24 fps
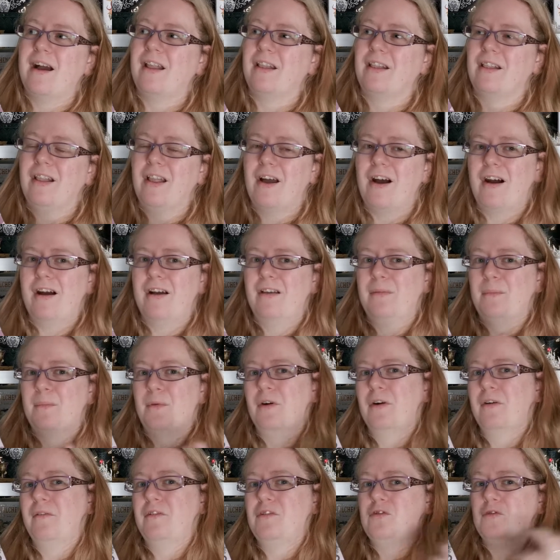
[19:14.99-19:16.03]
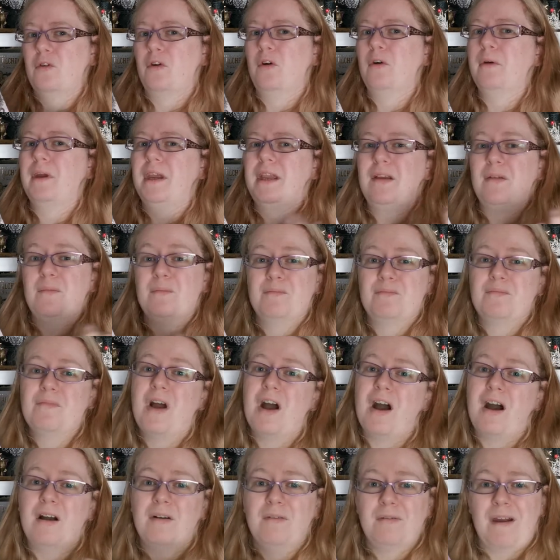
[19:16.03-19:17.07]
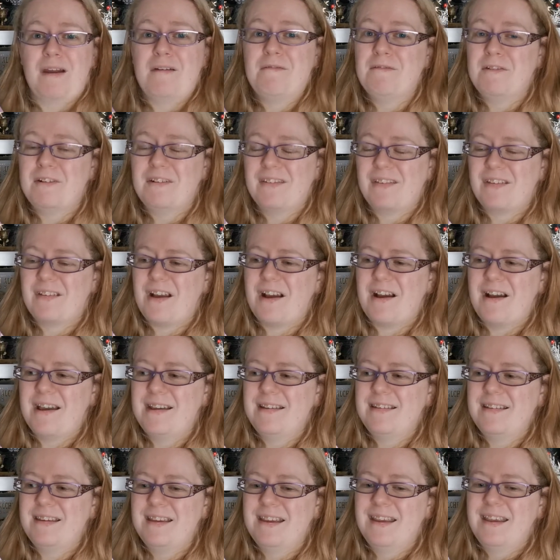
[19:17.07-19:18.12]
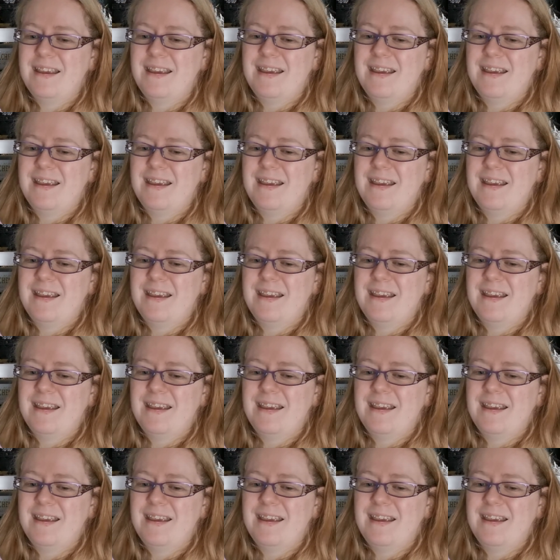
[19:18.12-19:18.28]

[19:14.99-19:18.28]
a lot as more of a drawing and art reference guide